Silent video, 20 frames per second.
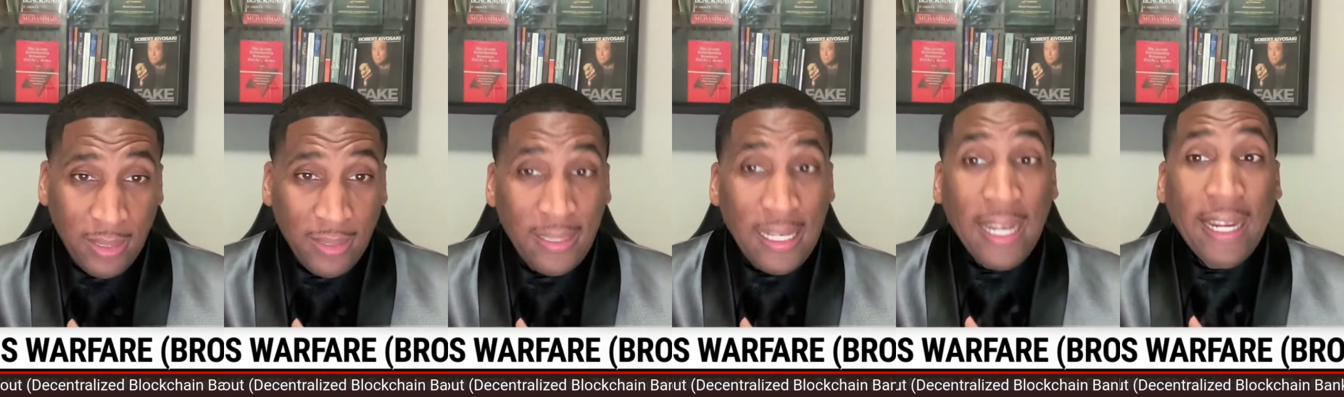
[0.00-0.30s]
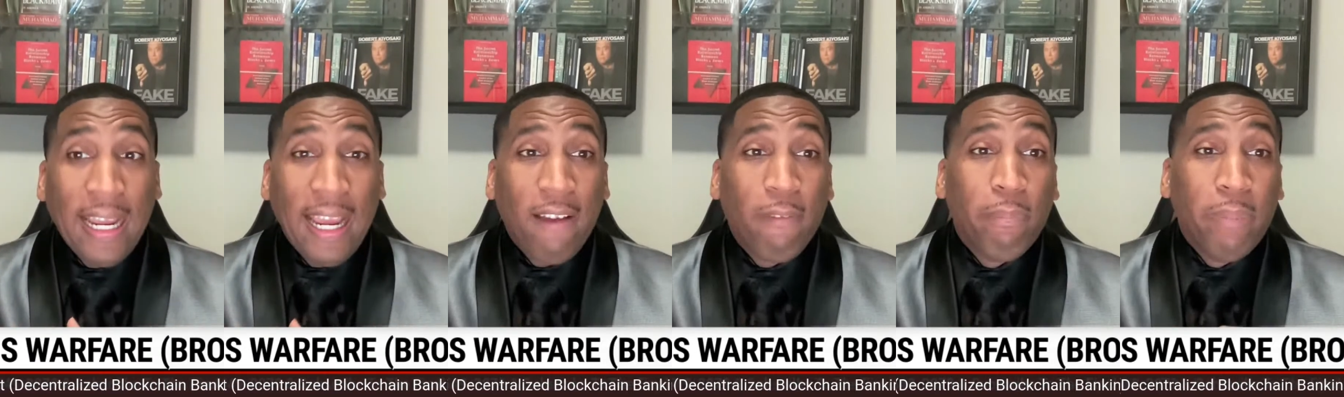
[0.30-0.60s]

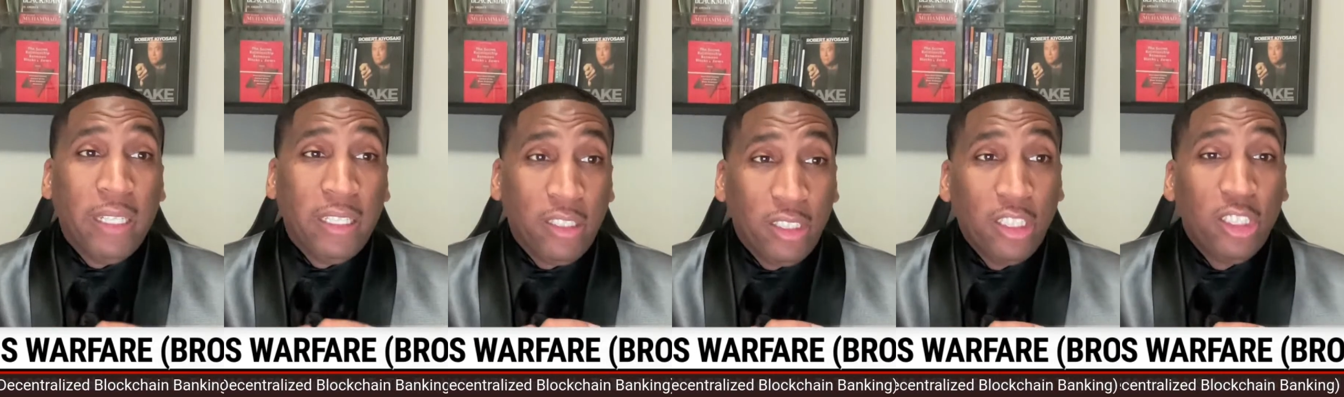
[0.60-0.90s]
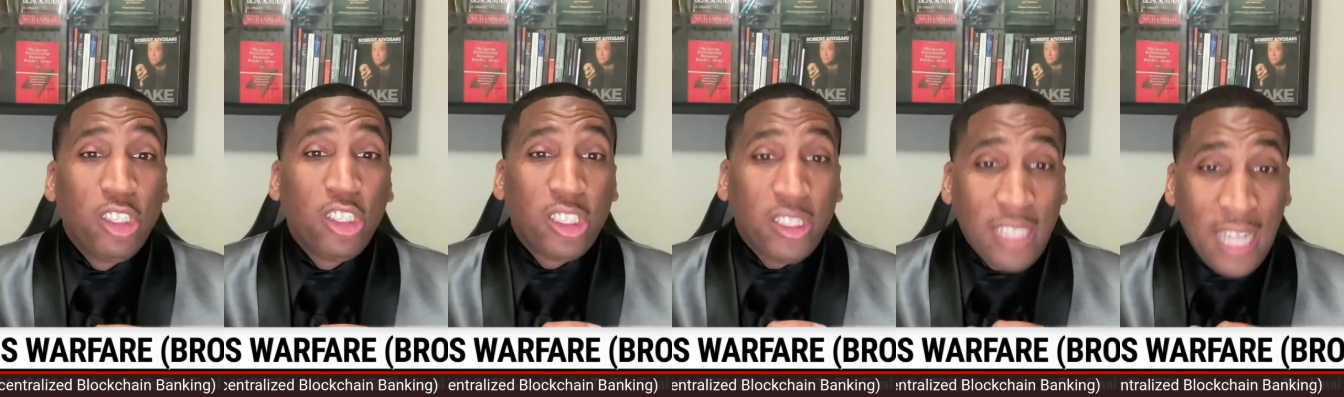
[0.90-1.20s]
they have been
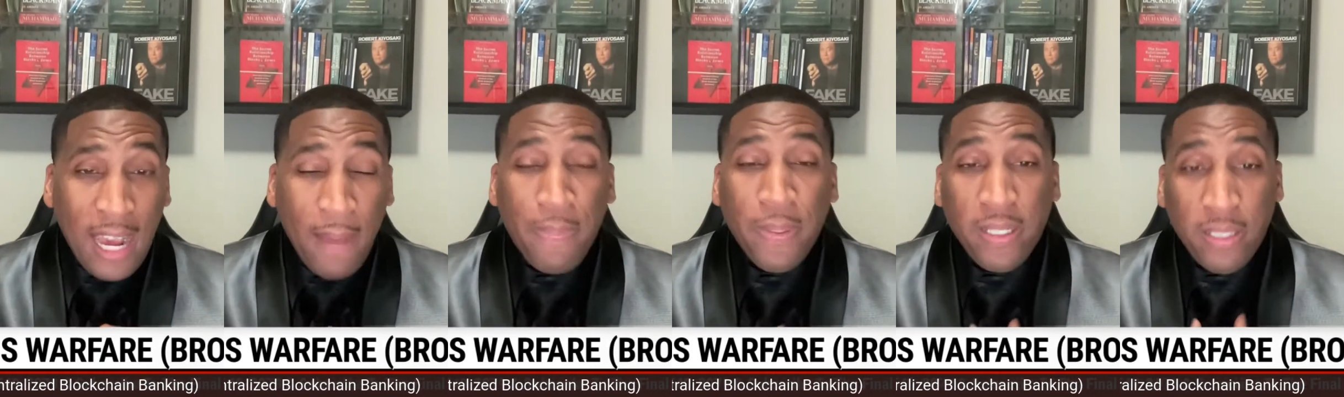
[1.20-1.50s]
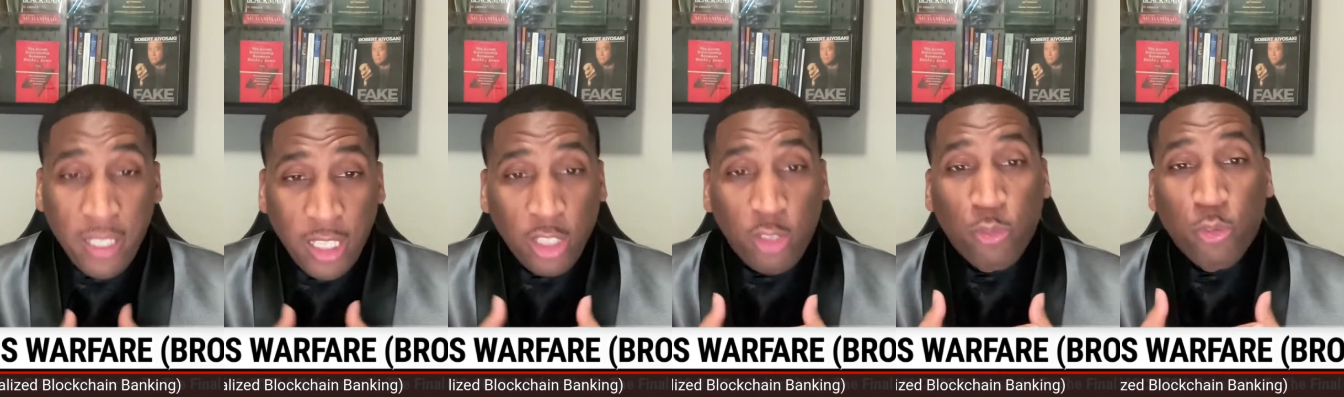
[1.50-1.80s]

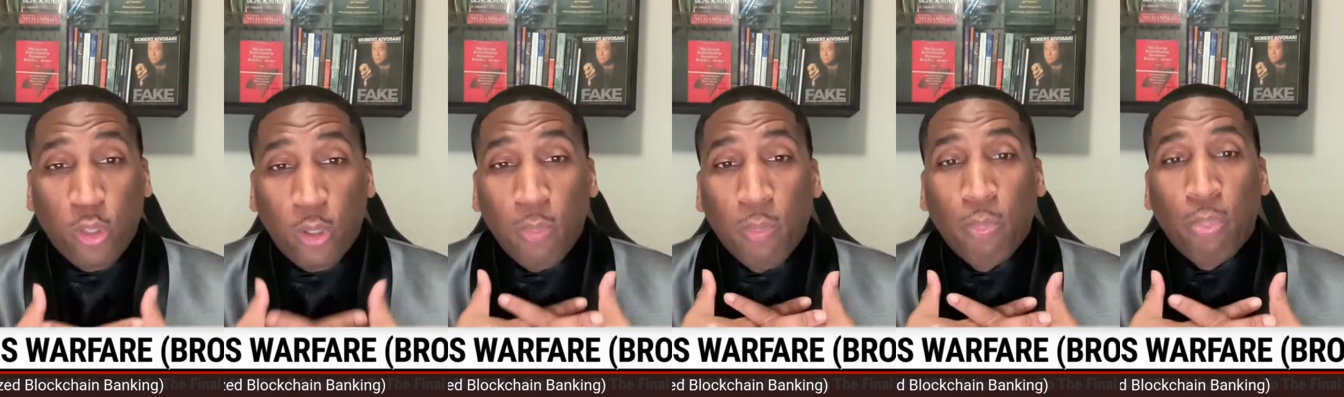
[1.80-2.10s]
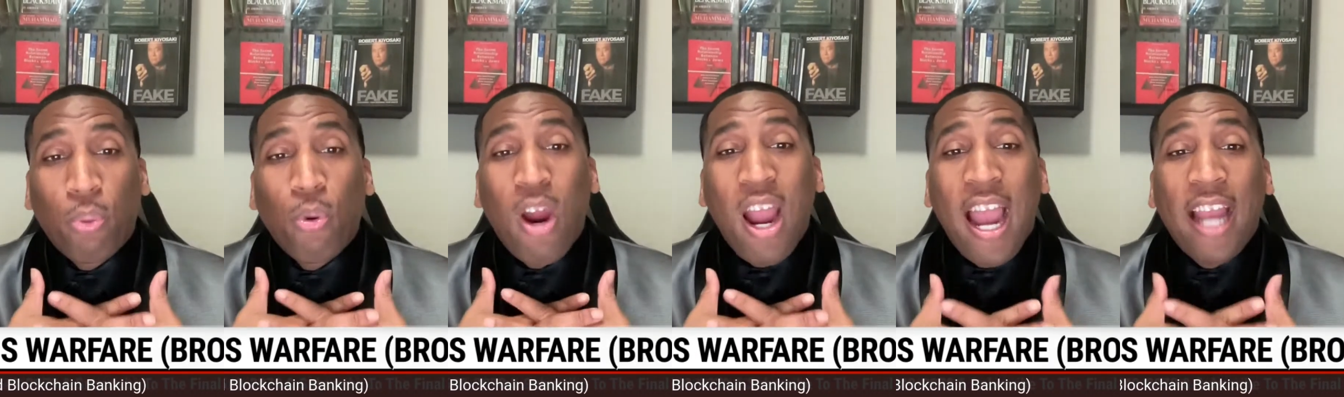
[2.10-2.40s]
stopping us from
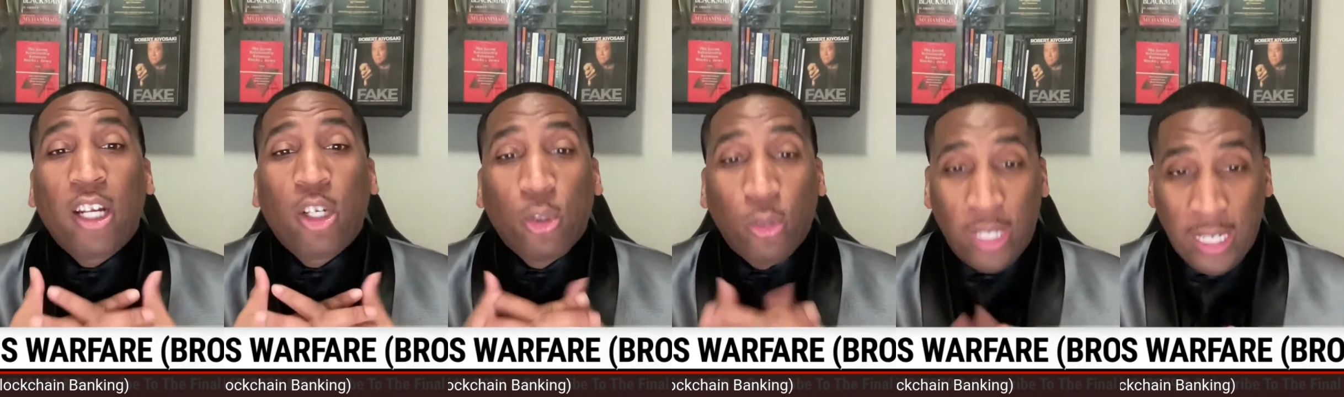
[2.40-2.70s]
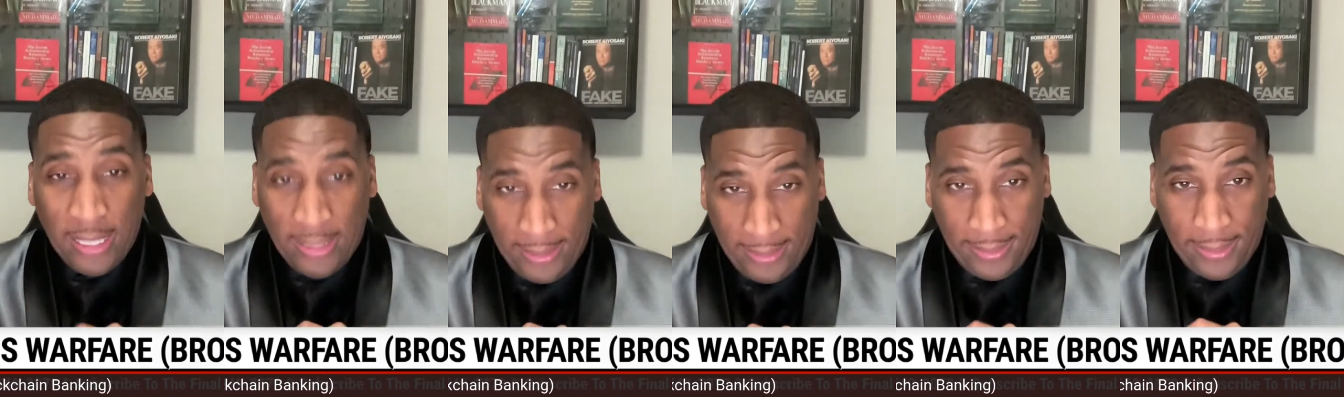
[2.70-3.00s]

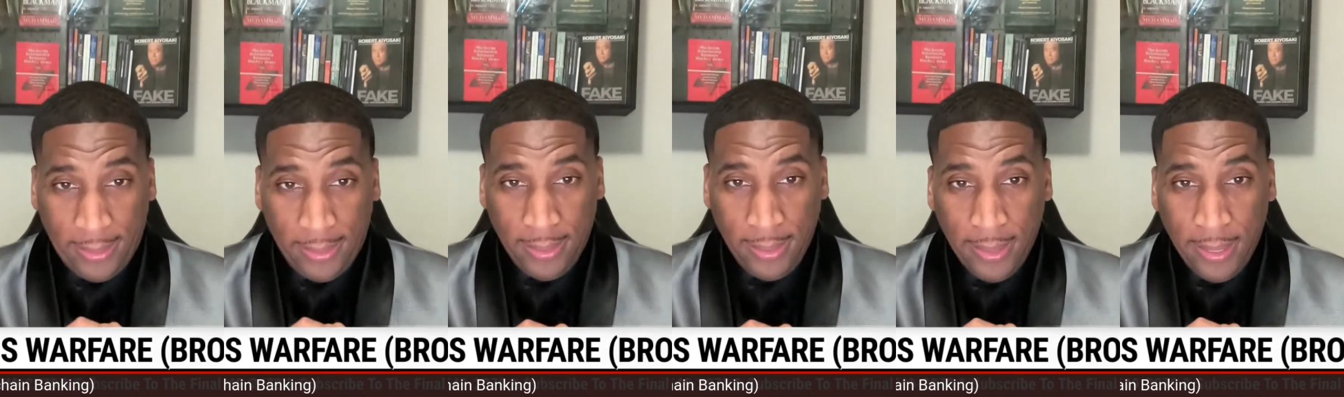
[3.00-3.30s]
progress.